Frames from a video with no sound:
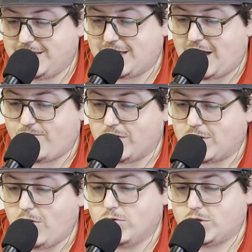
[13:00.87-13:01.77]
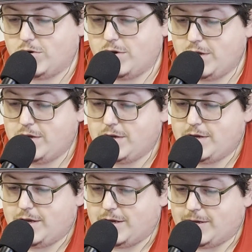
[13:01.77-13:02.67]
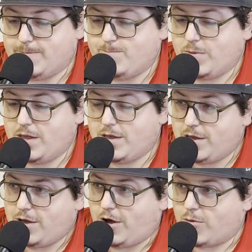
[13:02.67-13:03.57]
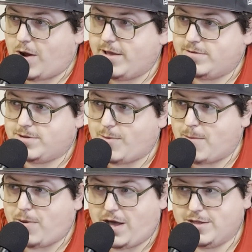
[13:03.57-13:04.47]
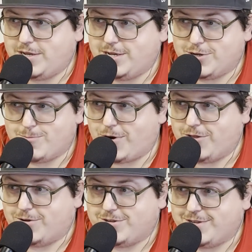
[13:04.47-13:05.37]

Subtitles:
guy for the culture. All right, to my Polynesian brothers.